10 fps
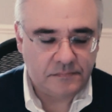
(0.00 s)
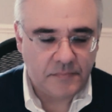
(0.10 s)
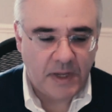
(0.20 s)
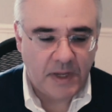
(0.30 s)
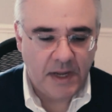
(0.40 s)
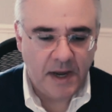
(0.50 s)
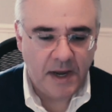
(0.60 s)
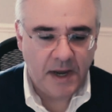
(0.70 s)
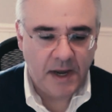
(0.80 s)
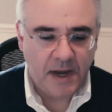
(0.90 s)

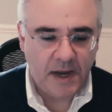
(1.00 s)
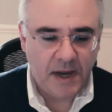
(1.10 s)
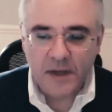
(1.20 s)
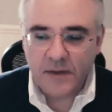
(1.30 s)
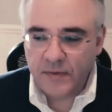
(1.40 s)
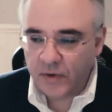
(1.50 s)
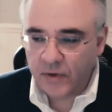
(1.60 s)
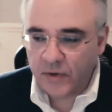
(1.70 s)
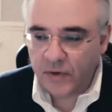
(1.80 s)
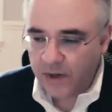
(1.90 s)
There are a
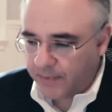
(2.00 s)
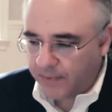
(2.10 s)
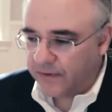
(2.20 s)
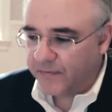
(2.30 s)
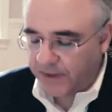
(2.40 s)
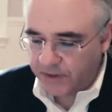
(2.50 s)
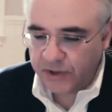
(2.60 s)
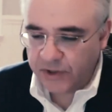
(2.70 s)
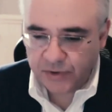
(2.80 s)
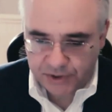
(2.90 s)
couple of things that are
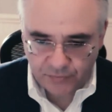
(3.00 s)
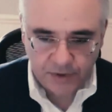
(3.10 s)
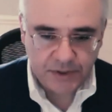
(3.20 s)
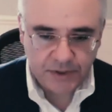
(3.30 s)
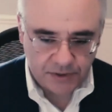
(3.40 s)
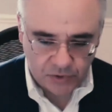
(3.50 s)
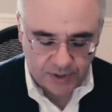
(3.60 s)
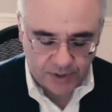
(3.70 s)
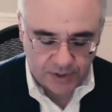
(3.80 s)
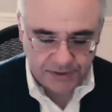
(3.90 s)
different in this
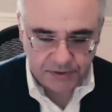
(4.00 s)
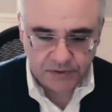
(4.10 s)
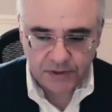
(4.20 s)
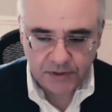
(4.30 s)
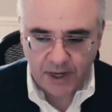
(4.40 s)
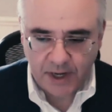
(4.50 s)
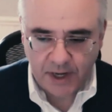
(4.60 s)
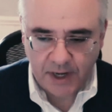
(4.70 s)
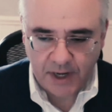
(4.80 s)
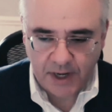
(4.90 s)
crisis.
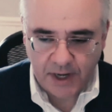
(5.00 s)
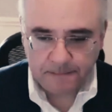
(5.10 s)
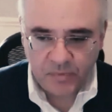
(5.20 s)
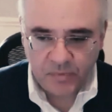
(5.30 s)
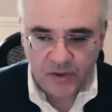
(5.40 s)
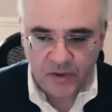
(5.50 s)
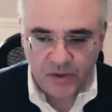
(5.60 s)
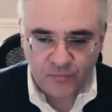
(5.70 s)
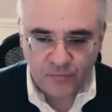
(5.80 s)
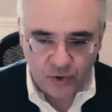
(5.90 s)
The first
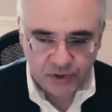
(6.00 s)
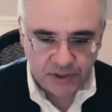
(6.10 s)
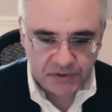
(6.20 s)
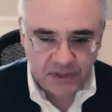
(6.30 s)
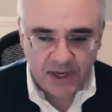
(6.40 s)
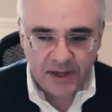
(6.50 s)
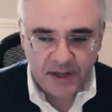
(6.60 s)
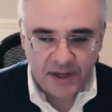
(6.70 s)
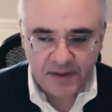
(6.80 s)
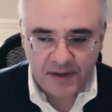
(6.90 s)
is the
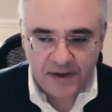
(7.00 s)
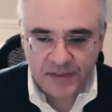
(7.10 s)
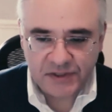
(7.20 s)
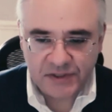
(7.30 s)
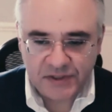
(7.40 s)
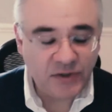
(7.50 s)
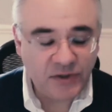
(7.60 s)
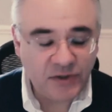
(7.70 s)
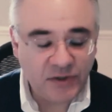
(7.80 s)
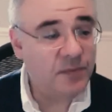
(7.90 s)
central banks
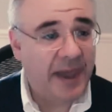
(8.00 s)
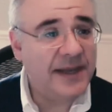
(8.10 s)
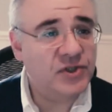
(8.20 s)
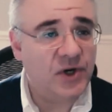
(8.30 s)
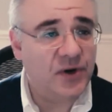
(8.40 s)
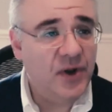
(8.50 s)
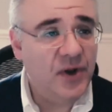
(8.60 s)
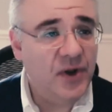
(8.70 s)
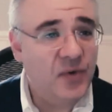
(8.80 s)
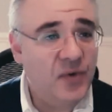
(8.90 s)
are moving
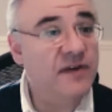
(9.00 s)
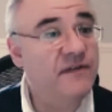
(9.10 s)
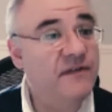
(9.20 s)
very quickly